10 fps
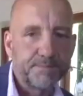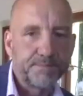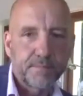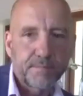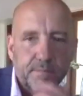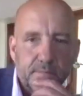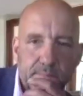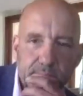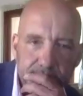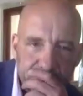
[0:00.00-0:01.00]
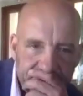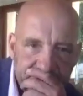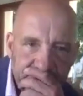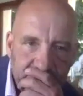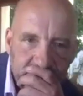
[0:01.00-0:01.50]
ago. He made his
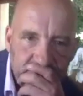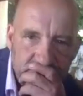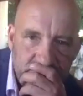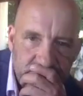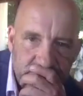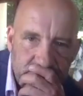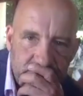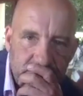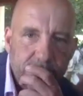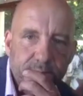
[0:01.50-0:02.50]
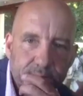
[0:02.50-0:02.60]
debut there, so we're looking forward to